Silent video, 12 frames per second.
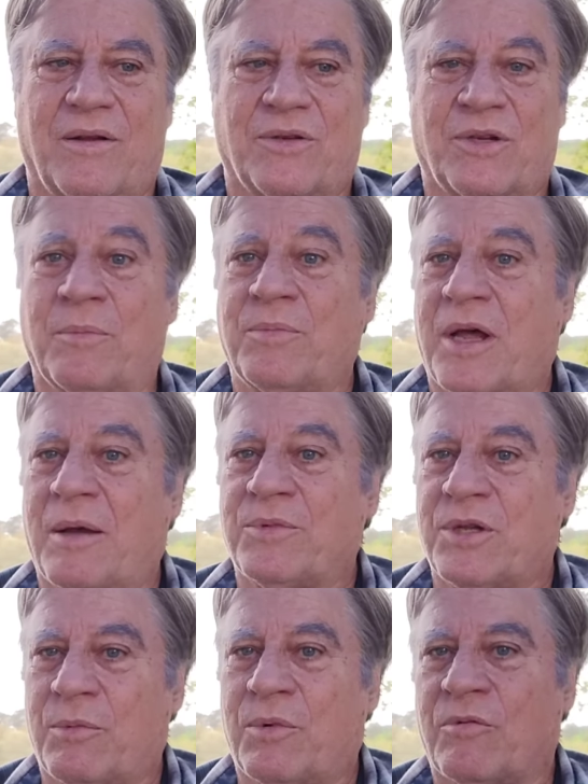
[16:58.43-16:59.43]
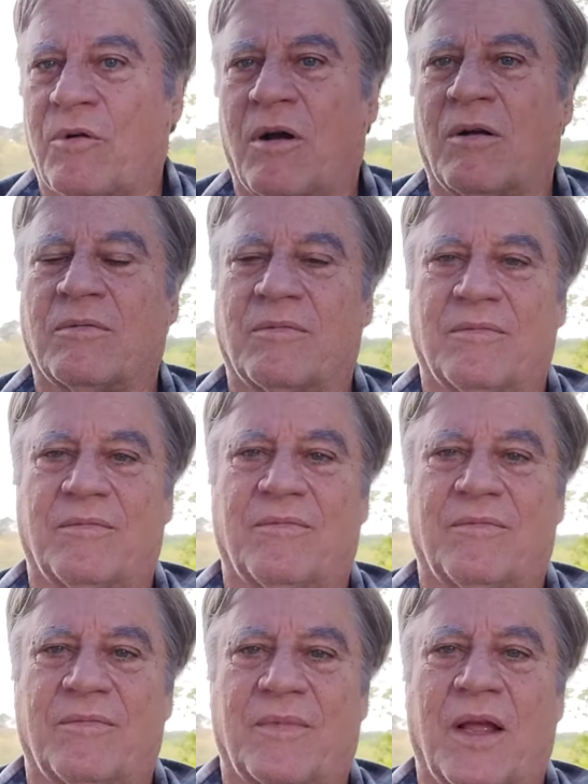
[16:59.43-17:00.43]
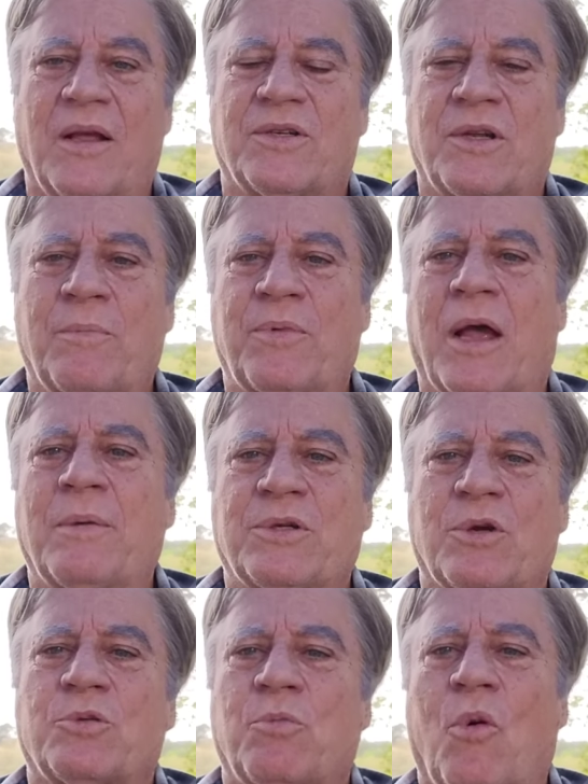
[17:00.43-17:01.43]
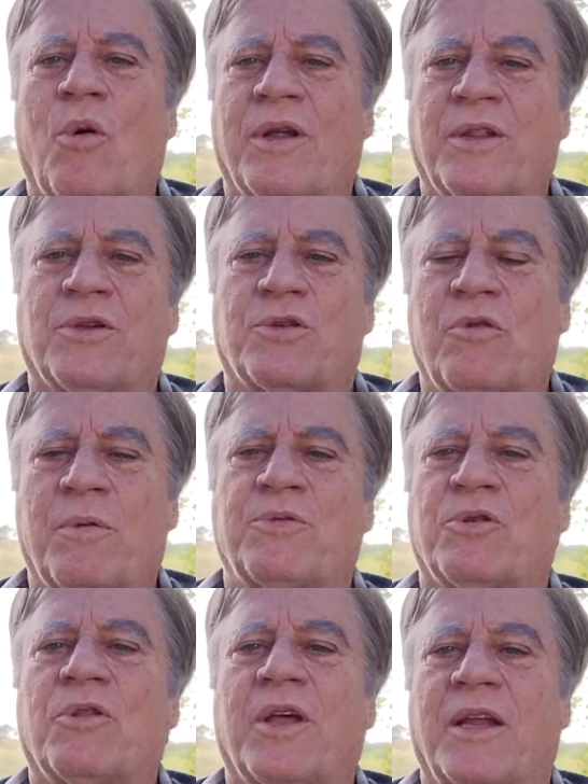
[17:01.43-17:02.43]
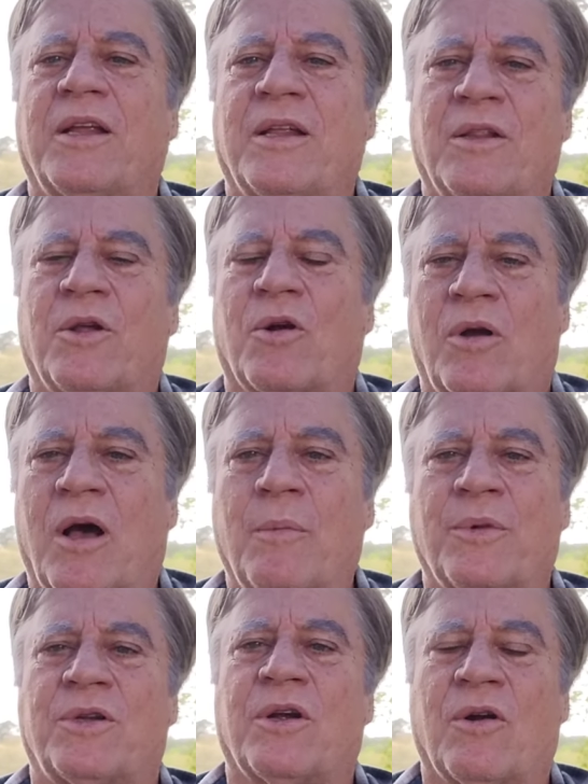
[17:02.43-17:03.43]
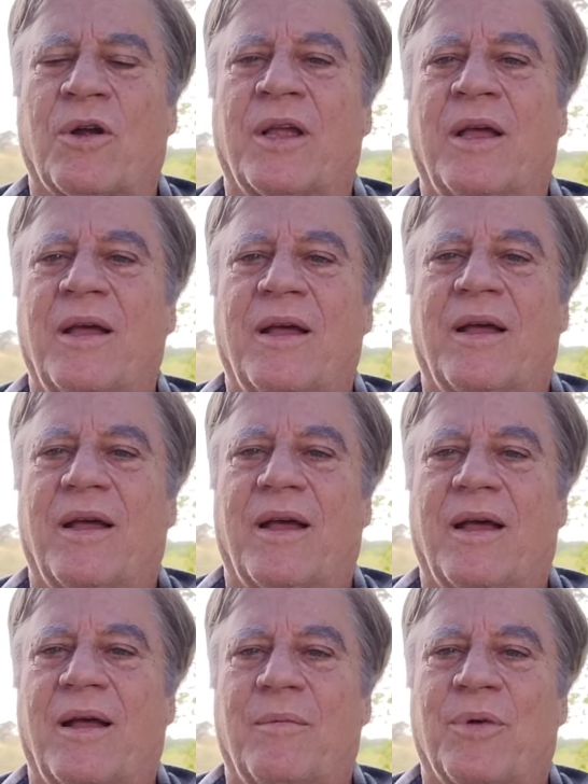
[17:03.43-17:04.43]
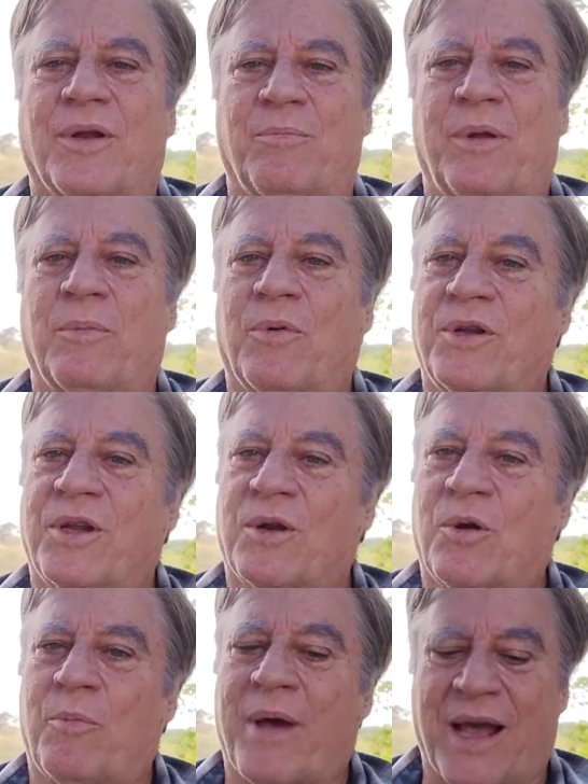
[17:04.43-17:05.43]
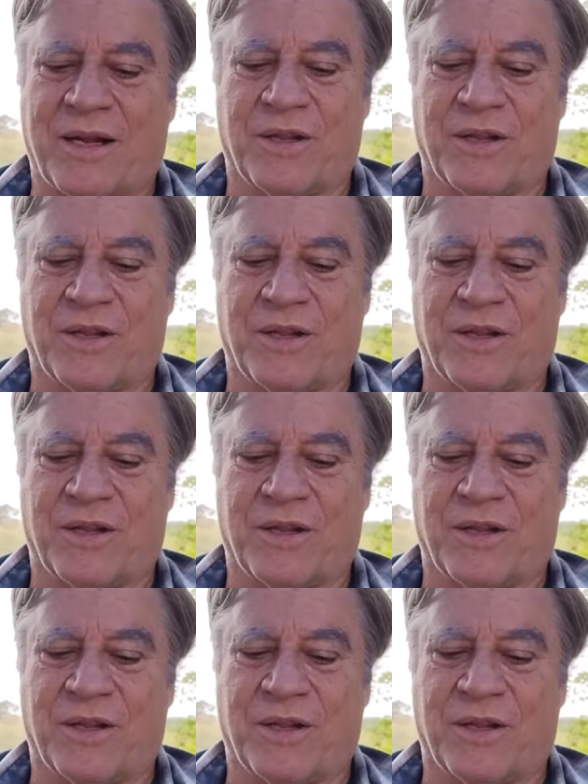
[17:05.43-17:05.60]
Sometimes they were wrong. Sometimes there's more in the scripture than in their commentary, but people didn't go back